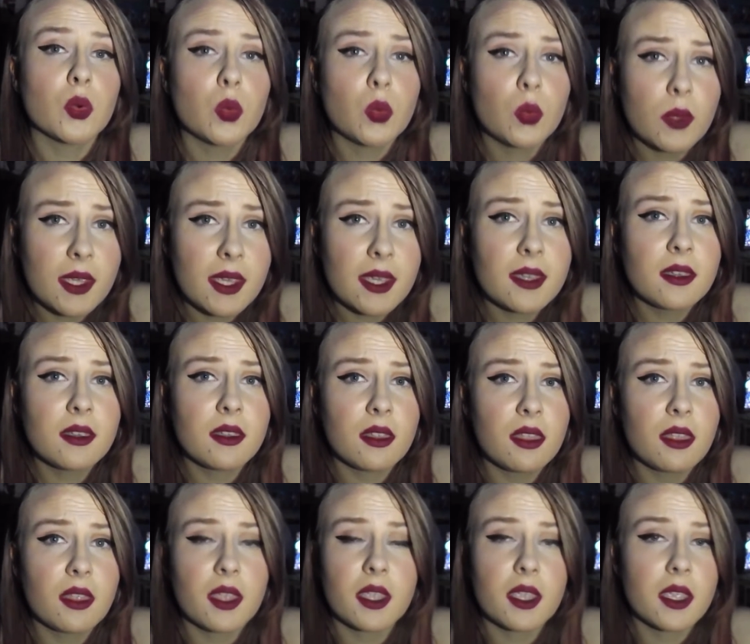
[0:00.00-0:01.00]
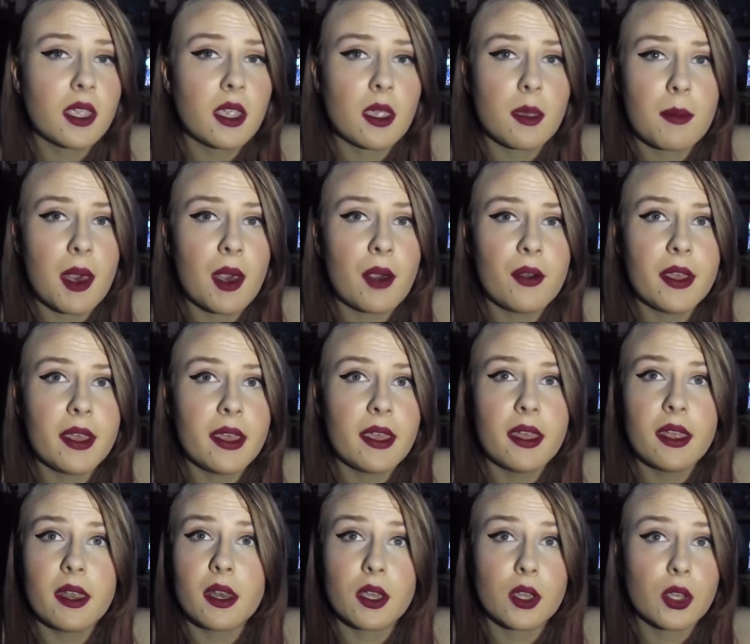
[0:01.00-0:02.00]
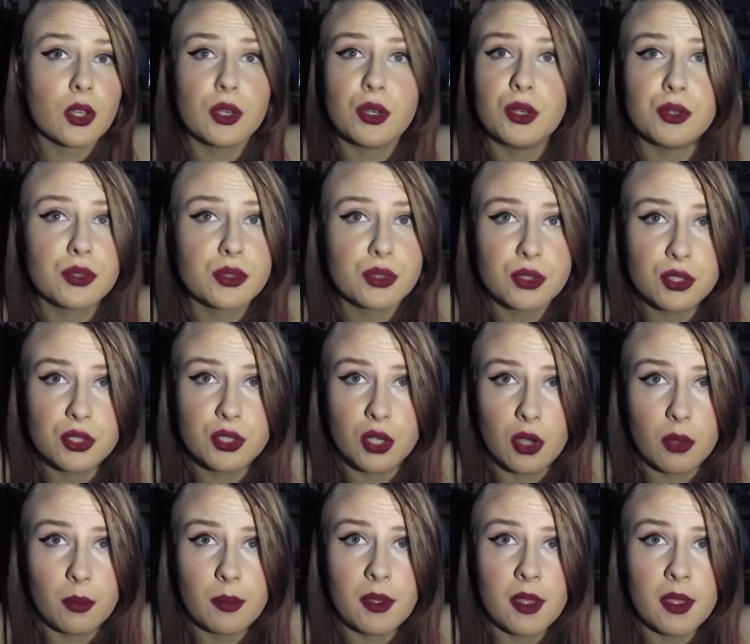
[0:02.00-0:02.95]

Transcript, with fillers: week thinking about it and I couldn't stop.